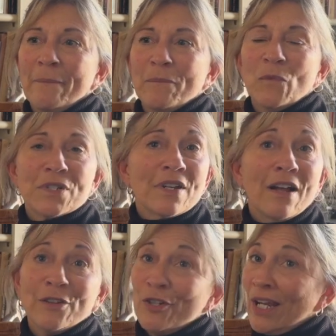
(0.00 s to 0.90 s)
Was
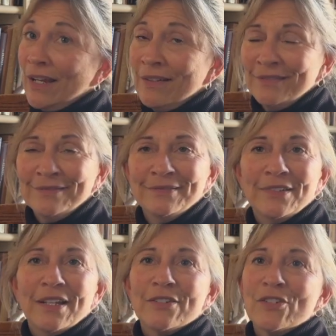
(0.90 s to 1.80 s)
not looking,
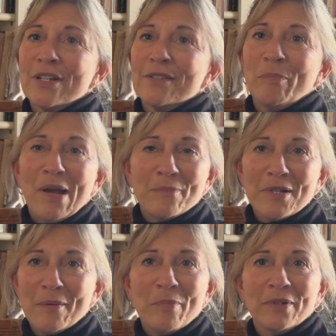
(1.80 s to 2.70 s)
it just popped
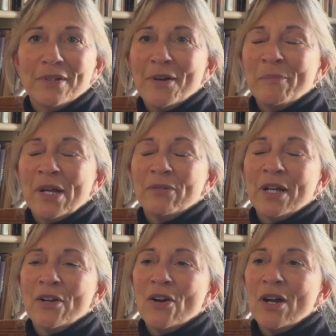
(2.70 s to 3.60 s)
up on my
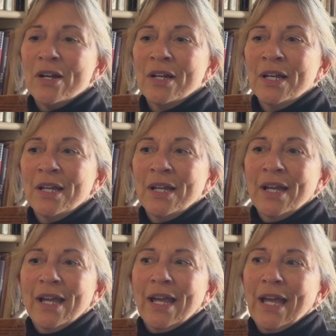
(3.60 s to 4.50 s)
radar.
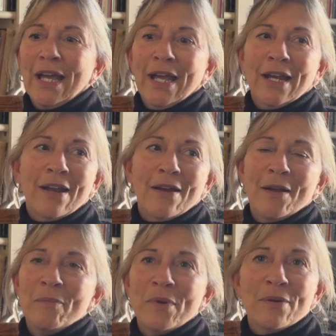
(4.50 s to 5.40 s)
And
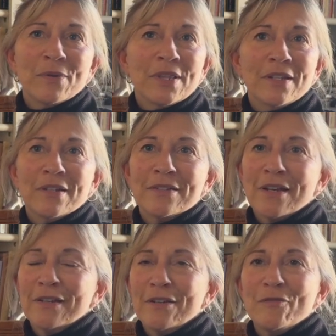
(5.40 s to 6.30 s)
I met with the
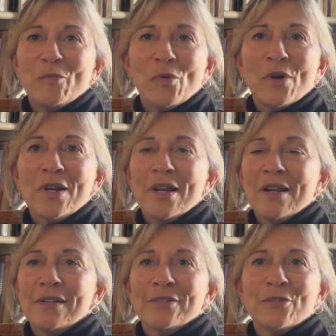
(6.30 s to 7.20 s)
executive board
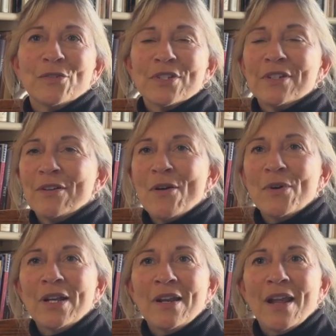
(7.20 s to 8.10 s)
and Kristen
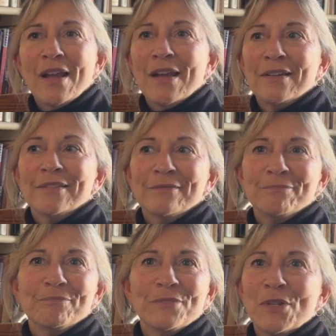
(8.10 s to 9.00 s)
Owen, and
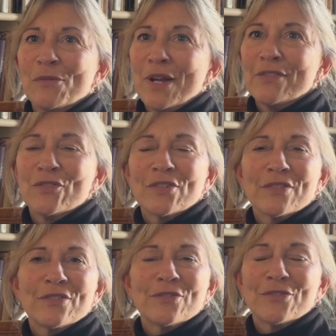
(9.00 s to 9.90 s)
the rest
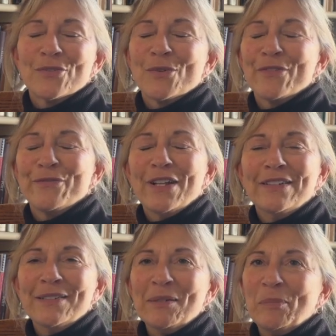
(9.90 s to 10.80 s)
just sort of fell
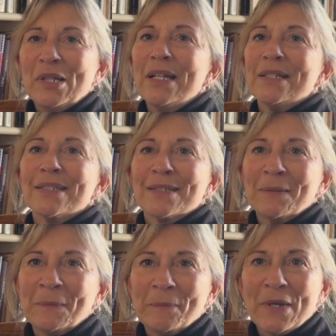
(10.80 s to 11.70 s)
into place.
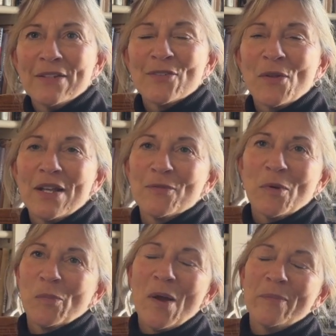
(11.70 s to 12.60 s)
And so that's
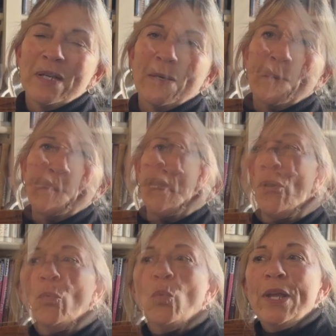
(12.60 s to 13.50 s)
what brought me here.
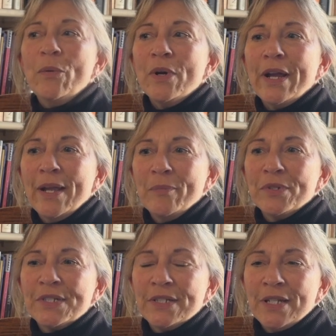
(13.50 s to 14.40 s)
We were
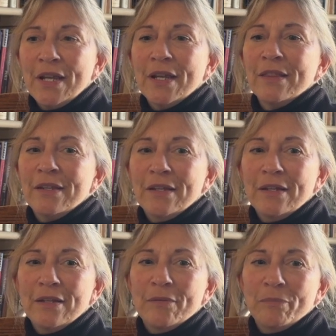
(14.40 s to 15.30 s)
able to take
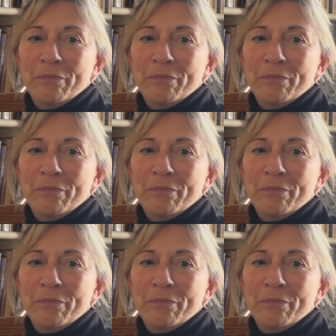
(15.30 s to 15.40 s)
the